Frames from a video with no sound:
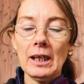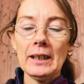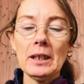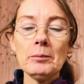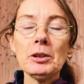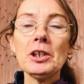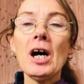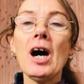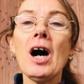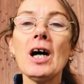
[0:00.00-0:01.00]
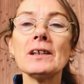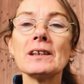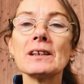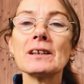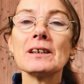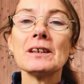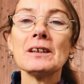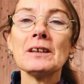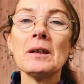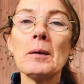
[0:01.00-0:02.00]
And I'm going to ask
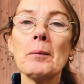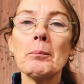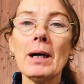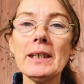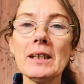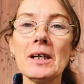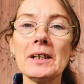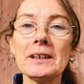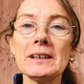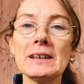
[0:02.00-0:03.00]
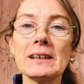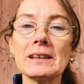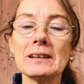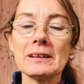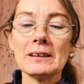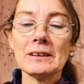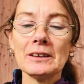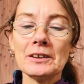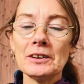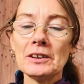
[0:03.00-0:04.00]
my guides
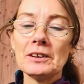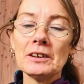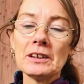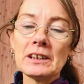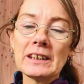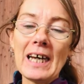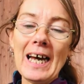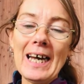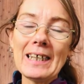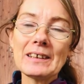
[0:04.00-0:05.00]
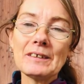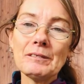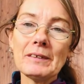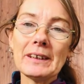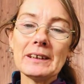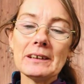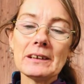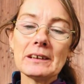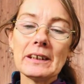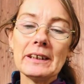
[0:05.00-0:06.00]
to
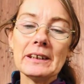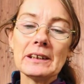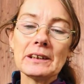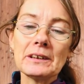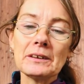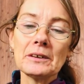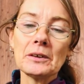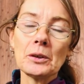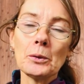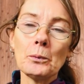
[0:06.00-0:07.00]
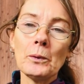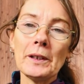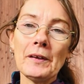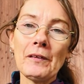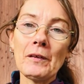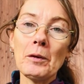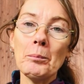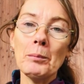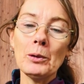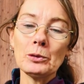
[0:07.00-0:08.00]
activate it with
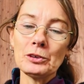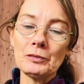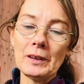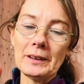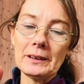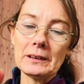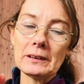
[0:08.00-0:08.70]
moldavite.